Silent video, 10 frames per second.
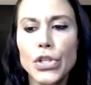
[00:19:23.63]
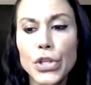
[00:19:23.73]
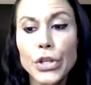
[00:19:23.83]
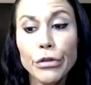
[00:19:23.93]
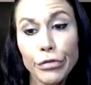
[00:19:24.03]
Do
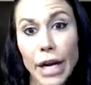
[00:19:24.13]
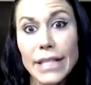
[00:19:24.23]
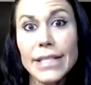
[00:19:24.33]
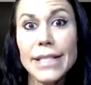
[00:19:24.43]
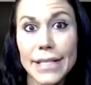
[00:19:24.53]
your
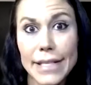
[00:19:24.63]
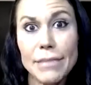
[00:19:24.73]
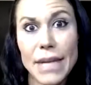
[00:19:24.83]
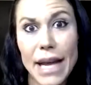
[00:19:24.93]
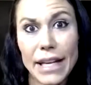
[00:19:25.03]
friends
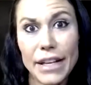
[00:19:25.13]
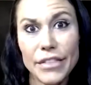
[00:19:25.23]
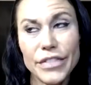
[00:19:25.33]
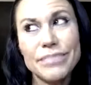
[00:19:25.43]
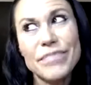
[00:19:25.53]
seem negative?
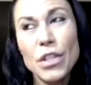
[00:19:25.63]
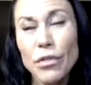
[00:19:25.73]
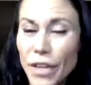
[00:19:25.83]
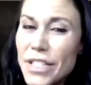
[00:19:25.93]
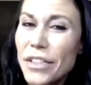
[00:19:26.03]
Your
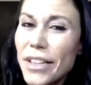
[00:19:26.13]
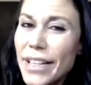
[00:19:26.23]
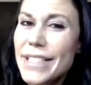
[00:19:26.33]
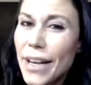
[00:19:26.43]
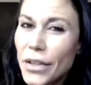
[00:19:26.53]
friends are
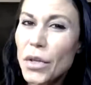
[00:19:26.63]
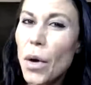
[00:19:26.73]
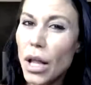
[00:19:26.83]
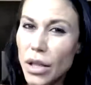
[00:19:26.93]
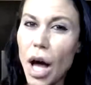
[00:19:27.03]
going to tell you
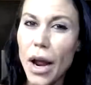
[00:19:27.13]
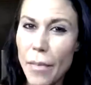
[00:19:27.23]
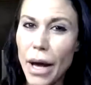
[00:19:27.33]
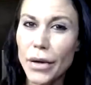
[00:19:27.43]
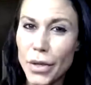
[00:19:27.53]
a lot
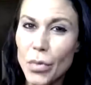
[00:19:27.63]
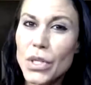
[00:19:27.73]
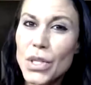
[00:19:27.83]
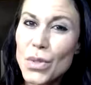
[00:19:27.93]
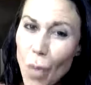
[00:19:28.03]
about you,
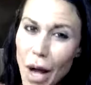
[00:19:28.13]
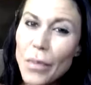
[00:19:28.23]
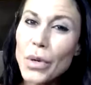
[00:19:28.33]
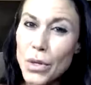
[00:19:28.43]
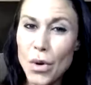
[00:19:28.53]
which is why
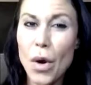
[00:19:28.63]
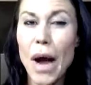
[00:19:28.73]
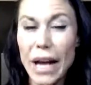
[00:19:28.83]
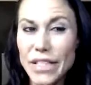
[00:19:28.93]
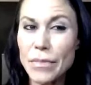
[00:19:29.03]
when you go
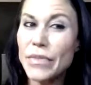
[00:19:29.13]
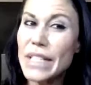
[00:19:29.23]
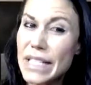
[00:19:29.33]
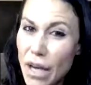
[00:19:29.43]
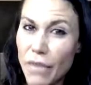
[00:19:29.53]
have some of
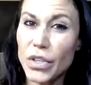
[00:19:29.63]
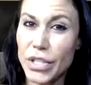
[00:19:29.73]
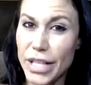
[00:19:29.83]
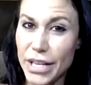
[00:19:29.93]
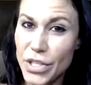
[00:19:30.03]
these
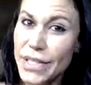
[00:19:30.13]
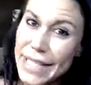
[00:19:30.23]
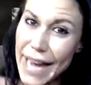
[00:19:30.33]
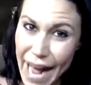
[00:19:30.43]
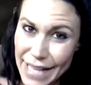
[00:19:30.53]
conversations
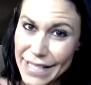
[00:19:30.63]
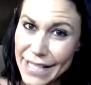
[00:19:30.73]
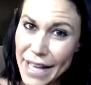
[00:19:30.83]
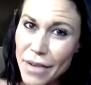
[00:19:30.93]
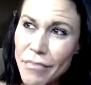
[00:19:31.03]
to ask
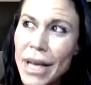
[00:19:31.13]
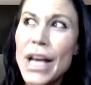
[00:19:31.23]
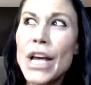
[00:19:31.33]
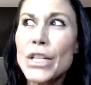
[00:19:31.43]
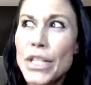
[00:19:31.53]
them,
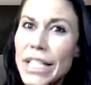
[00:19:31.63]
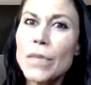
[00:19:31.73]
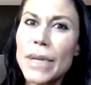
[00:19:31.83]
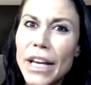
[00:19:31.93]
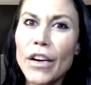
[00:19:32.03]
you need to
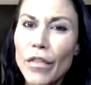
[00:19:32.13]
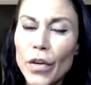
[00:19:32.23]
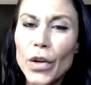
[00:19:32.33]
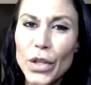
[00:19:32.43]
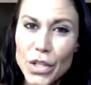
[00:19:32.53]
be
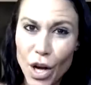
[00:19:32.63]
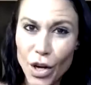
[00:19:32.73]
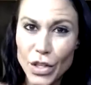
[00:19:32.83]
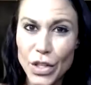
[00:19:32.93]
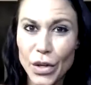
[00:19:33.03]
careful who you
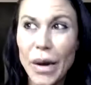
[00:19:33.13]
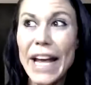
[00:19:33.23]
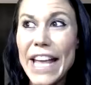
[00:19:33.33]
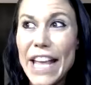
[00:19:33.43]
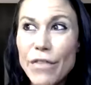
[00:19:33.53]
talk to.
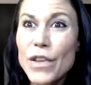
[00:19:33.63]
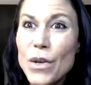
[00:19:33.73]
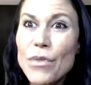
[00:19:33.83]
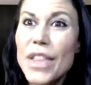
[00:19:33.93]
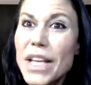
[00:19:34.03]
If
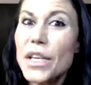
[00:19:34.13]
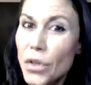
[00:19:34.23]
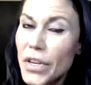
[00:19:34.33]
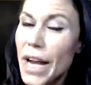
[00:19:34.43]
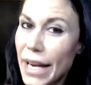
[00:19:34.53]
you think
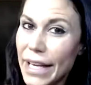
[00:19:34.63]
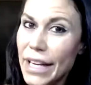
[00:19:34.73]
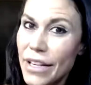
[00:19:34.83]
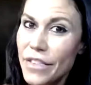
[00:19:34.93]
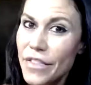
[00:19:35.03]
you're
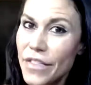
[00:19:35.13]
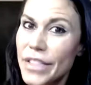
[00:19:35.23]
negative,